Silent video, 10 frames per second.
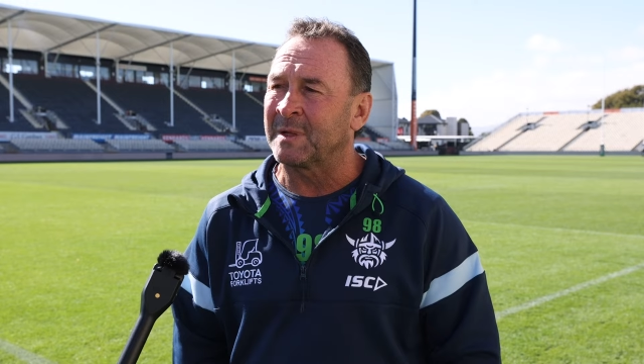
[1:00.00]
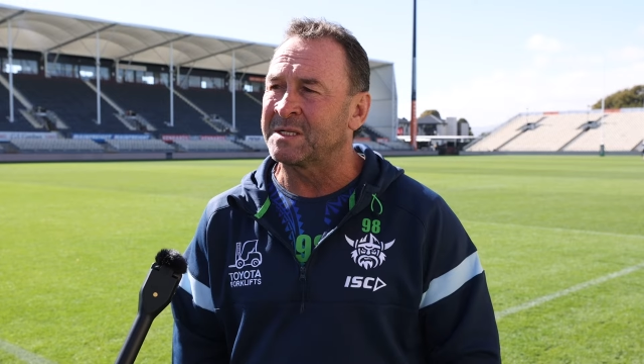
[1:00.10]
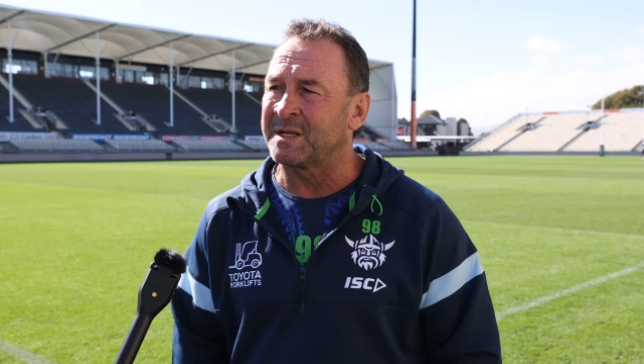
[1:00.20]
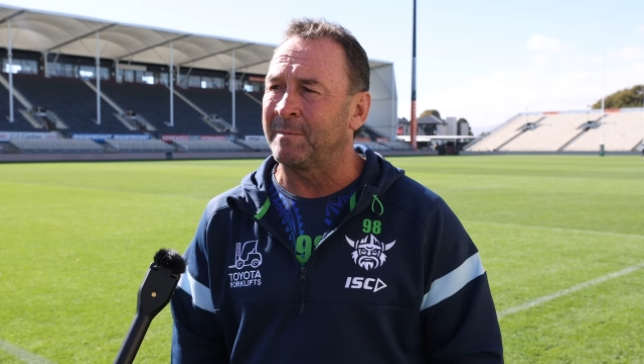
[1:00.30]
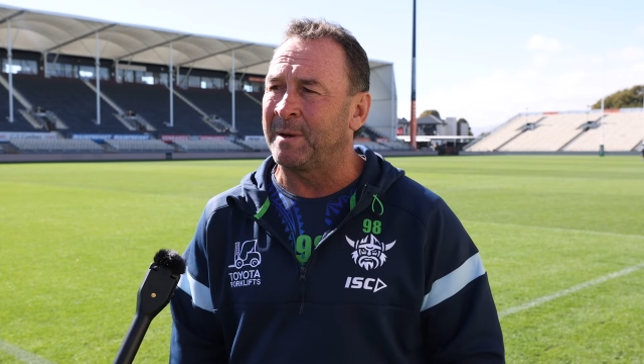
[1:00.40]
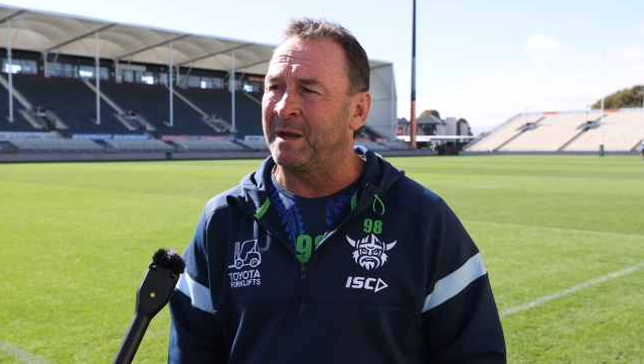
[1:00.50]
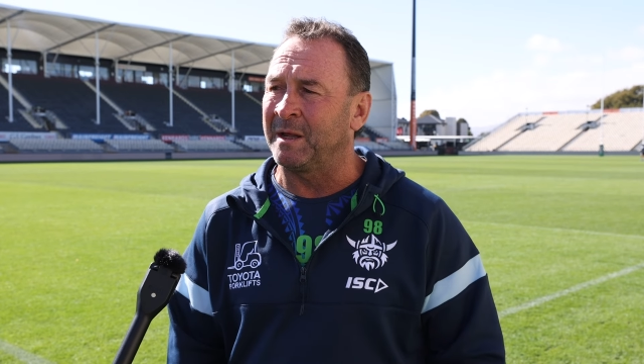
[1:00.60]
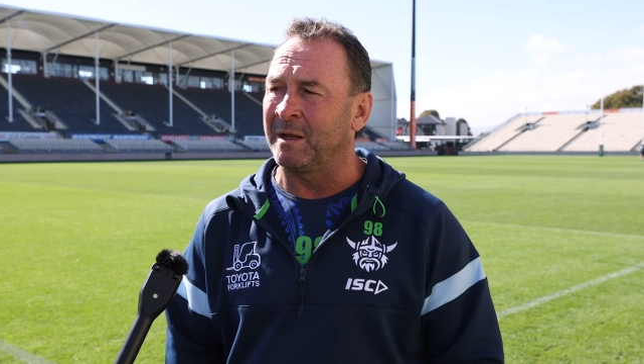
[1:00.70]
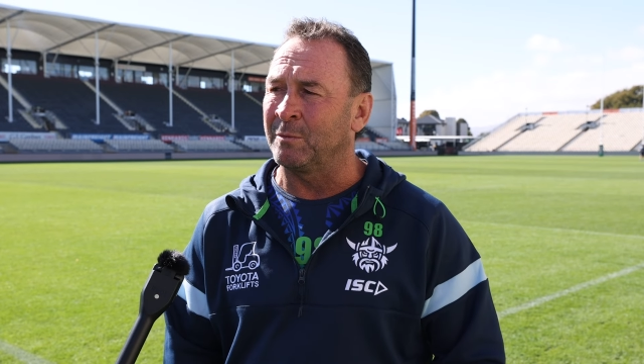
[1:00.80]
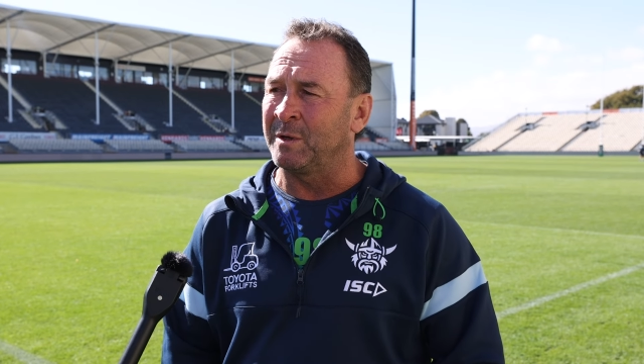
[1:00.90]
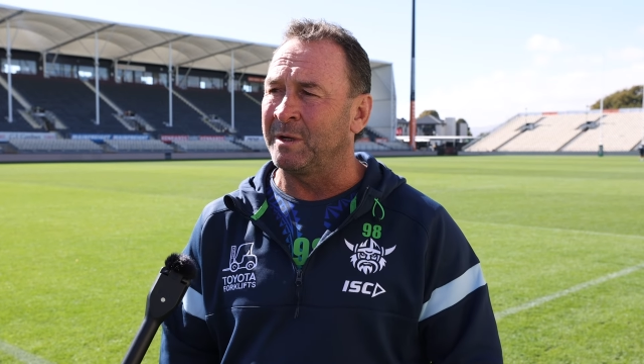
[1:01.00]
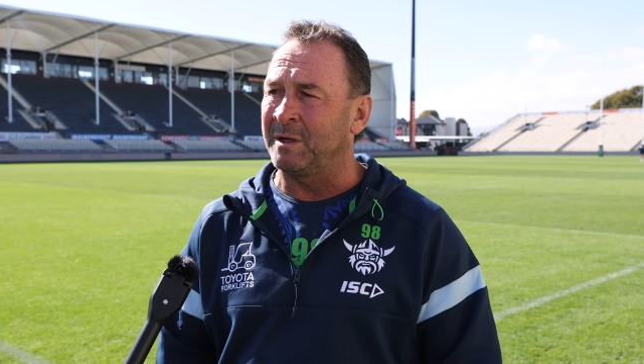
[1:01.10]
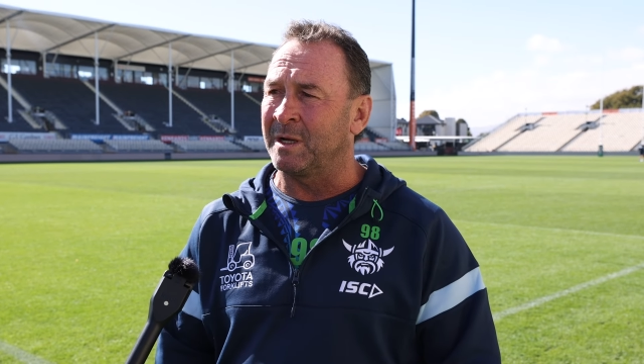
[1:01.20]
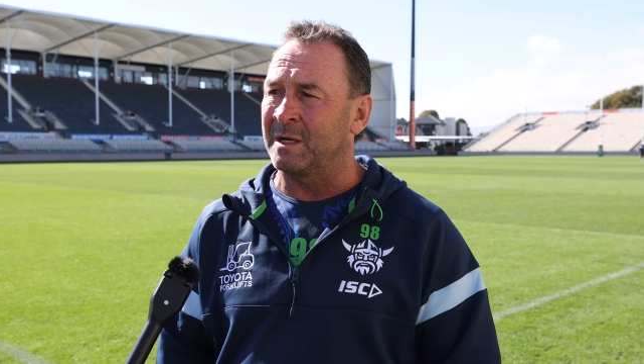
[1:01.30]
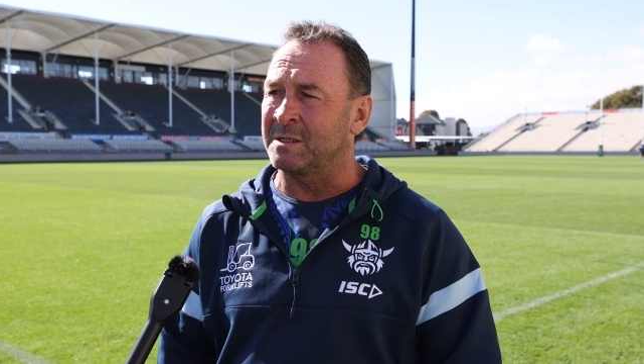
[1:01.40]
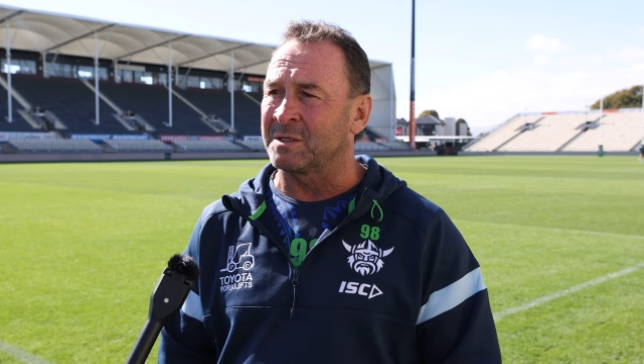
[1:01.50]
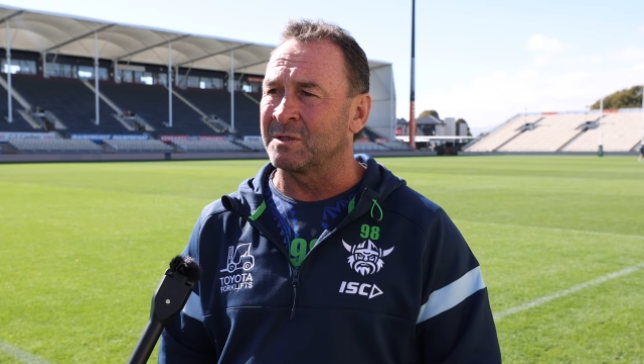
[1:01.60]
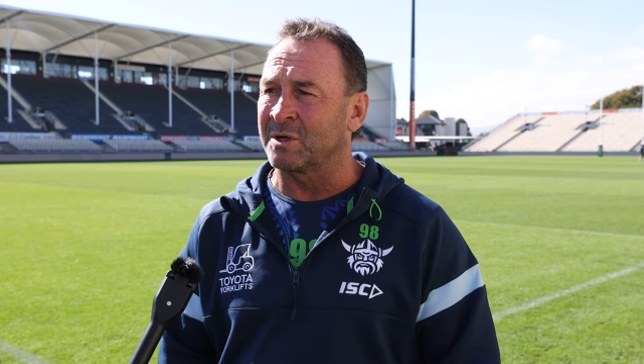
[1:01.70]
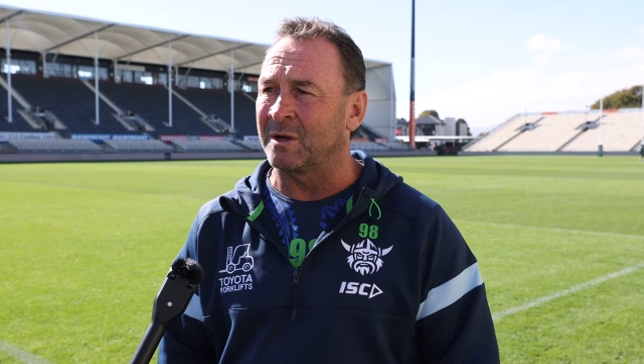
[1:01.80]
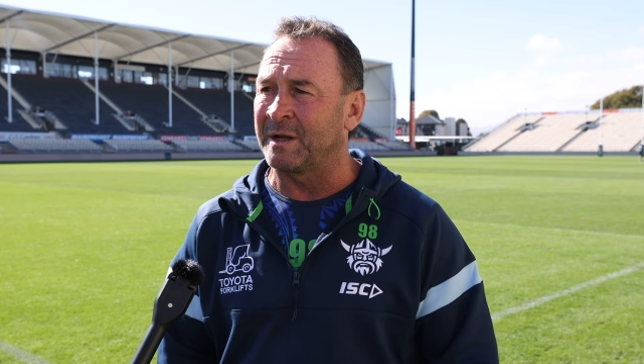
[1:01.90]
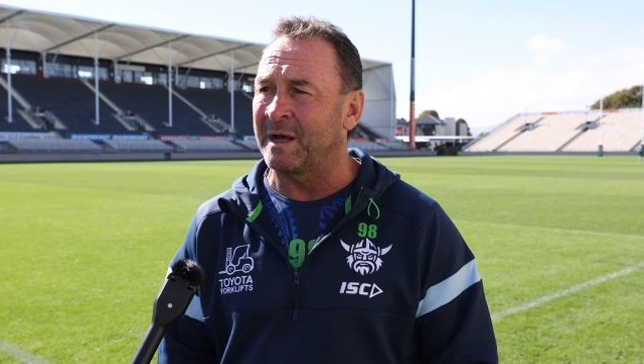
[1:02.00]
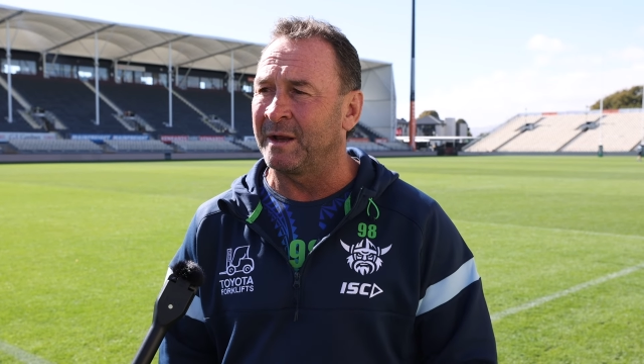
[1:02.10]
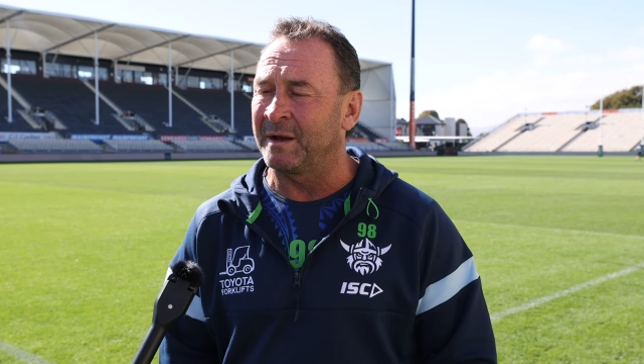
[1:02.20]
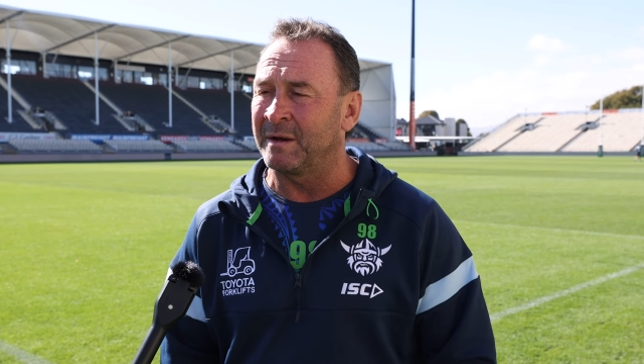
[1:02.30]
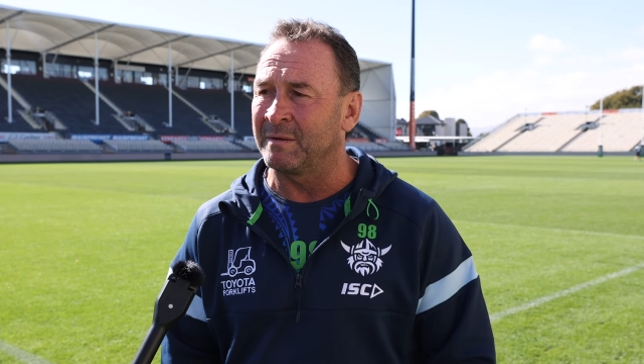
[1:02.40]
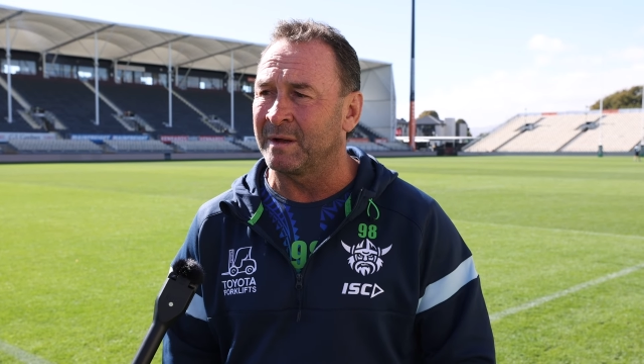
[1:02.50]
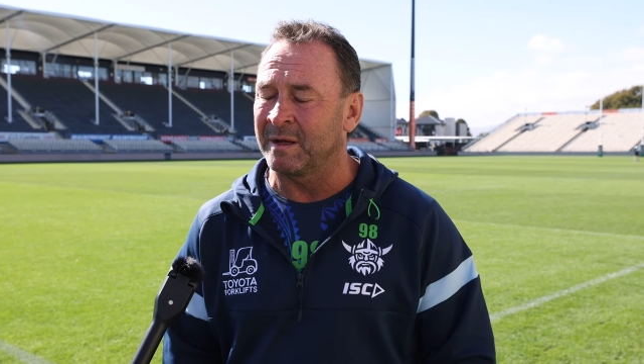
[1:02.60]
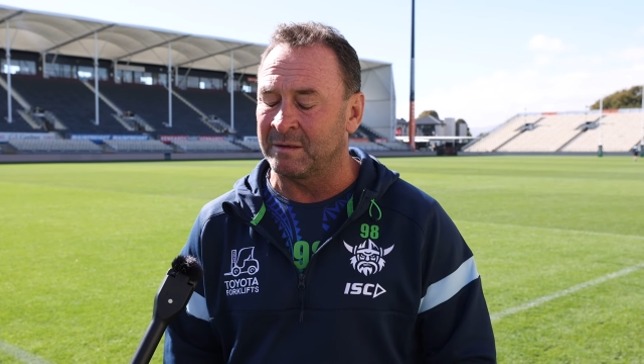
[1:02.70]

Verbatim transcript: instead of panicking, we uh, just consolidated and,